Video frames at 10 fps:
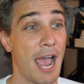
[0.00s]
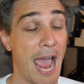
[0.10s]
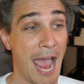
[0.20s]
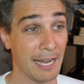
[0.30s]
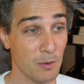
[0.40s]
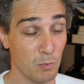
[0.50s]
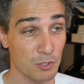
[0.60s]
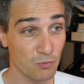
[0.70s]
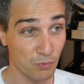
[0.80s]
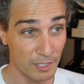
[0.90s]
And it
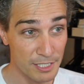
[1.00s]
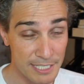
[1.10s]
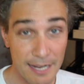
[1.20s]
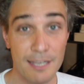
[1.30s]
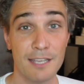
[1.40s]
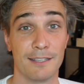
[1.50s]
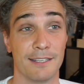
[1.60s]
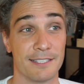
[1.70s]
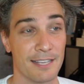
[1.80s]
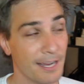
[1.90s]
was
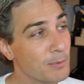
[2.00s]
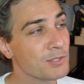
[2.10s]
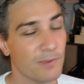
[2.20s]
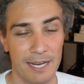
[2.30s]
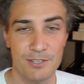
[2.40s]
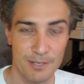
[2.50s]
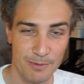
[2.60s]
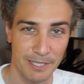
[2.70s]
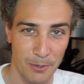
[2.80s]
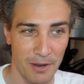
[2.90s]
ridiculous. It was actually
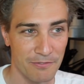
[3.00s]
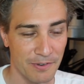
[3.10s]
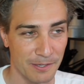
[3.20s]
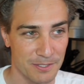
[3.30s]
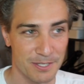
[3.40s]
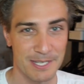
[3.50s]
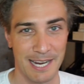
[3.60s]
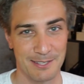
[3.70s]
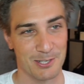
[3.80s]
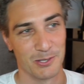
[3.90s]
really quite fun. I was just
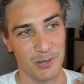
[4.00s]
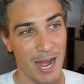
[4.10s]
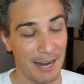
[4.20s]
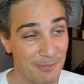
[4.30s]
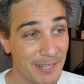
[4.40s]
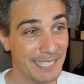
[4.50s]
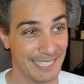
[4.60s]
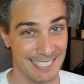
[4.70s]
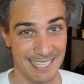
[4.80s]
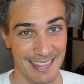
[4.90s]
out of school. I really
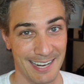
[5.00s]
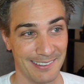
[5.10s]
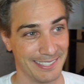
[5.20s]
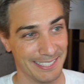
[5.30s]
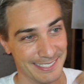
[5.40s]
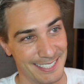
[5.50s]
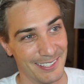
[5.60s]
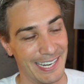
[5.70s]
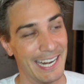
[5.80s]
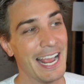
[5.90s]
did thoroughly
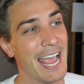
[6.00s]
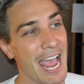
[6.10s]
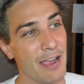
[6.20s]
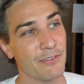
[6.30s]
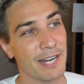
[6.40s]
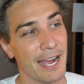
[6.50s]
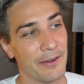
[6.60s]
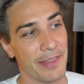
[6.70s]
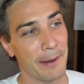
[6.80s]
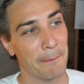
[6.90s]
enjoy it. Every now
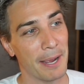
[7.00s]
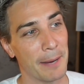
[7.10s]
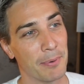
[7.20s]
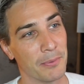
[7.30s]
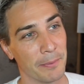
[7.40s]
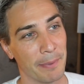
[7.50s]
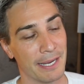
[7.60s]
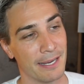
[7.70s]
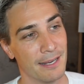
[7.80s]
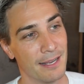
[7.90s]
and then people would
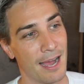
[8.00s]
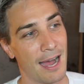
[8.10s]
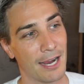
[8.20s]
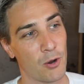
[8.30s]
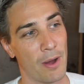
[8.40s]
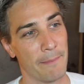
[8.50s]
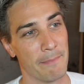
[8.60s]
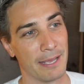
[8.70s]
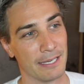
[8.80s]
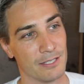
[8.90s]
be quite
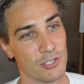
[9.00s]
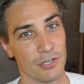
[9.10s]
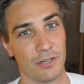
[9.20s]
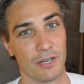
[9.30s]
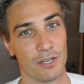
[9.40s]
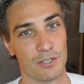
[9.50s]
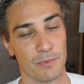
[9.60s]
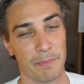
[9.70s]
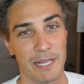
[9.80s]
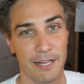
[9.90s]
mean too, because it
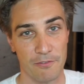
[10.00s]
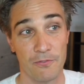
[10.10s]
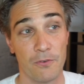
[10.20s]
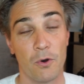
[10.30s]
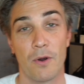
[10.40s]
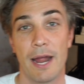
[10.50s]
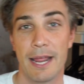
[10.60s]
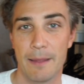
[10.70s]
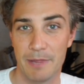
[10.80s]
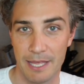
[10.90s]
would be like 4
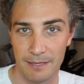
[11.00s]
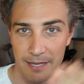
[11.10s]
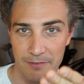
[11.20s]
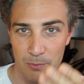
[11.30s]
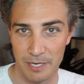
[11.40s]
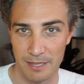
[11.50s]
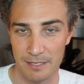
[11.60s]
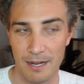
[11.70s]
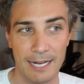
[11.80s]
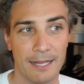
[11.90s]
a.m. and they're leaving one of the
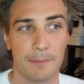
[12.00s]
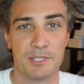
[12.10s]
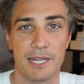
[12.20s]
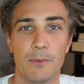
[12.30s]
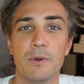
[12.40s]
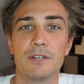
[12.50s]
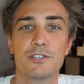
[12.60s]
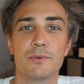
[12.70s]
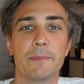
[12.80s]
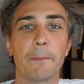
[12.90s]
nightclubs and they wanted
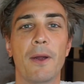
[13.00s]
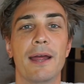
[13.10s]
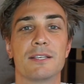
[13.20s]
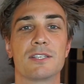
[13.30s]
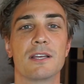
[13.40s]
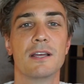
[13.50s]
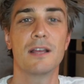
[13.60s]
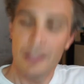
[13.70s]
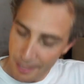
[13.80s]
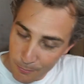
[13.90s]
to impress.
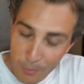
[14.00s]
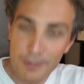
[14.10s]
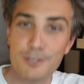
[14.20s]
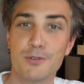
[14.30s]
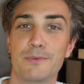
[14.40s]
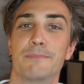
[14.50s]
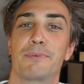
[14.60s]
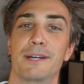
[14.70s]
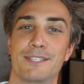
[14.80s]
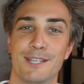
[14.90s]
They wanted to
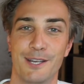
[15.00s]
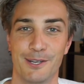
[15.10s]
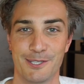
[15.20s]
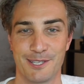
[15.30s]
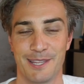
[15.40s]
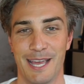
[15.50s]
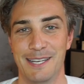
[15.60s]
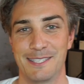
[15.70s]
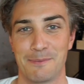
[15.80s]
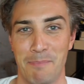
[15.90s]
impress the girls that they
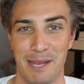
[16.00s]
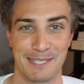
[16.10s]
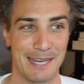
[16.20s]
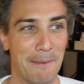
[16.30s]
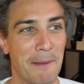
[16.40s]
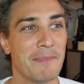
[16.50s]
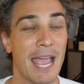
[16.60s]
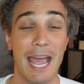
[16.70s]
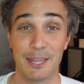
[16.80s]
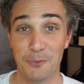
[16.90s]
had just picked up.
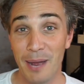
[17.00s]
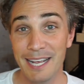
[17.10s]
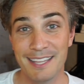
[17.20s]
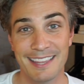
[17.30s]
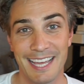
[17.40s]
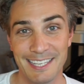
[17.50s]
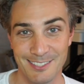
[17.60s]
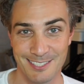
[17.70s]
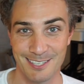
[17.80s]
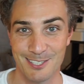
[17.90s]
And the way that they
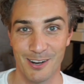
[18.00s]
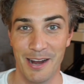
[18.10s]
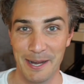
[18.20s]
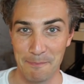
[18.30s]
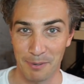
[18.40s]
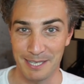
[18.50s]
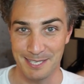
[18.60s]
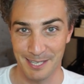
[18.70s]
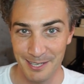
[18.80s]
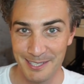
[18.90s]
used to try and impress
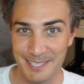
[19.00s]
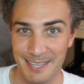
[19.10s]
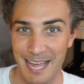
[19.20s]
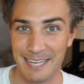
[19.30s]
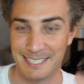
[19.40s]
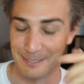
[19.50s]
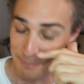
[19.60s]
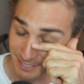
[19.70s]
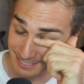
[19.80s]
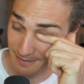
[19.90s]
the girls that they had just
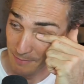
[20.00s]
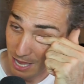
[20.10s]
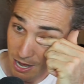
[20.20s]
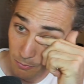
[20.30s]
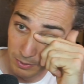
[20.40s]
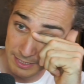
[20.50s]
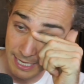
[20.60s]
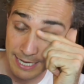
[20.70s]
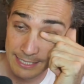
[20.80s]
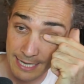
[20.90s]
picked up was
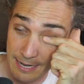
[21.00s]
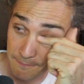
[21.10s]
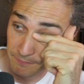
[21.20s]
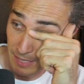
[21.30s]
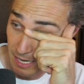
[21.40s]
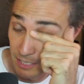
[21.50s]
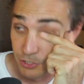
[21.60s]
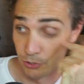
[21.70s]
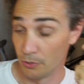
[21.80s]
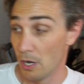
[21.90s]
they'd come
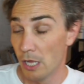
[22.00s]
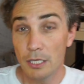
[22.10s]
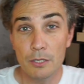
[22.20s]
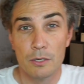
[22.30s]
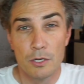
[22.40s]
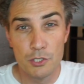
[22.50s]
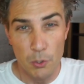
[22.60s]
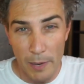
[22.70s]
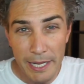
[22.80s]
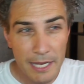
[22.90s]
to little
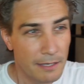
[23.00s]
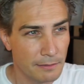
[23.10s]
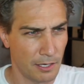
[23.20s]
19,